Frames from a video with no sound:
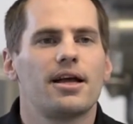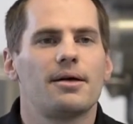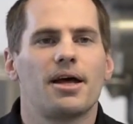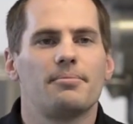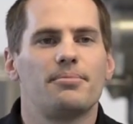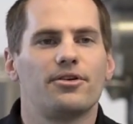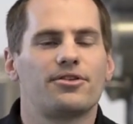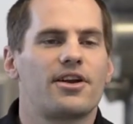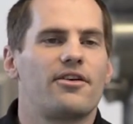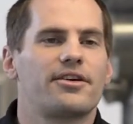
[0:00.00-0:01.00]
it
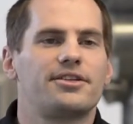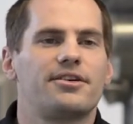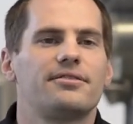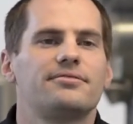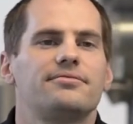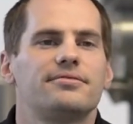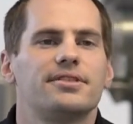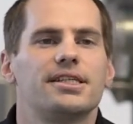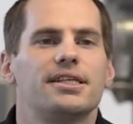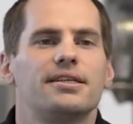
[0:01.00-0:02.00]
builds character,
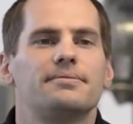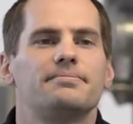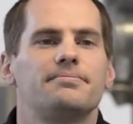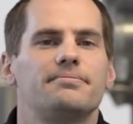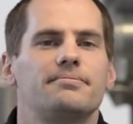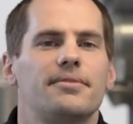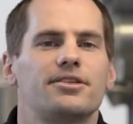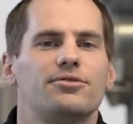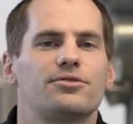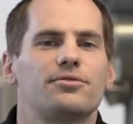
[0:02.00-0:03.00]

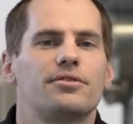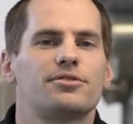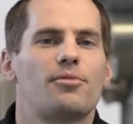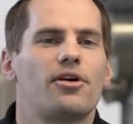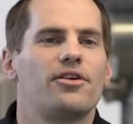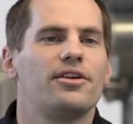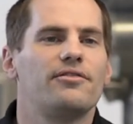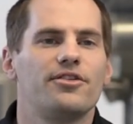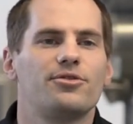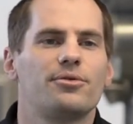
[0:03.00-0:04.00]
makes you a smarter
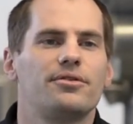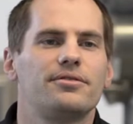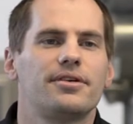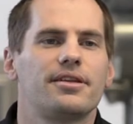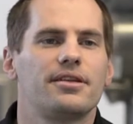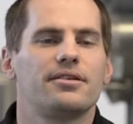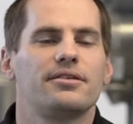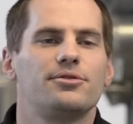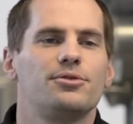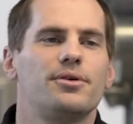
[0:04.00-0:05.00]
individual. I
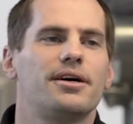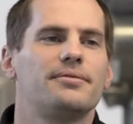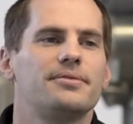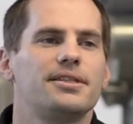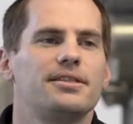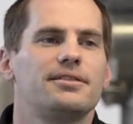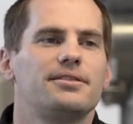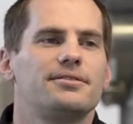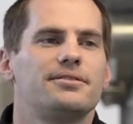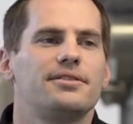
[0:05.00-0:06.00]
think you
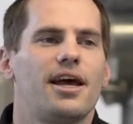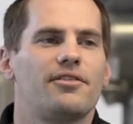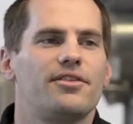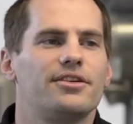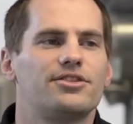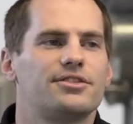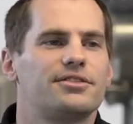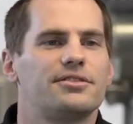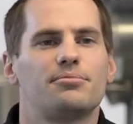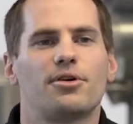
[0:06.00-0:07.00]
have an
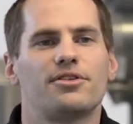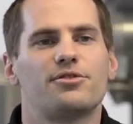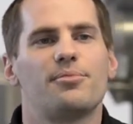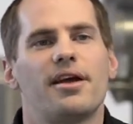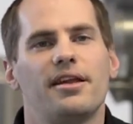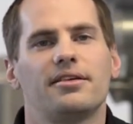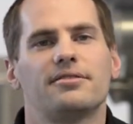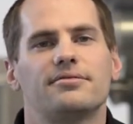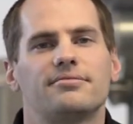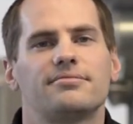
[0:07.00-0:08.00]
interest in participating
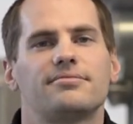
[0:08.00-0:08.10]
in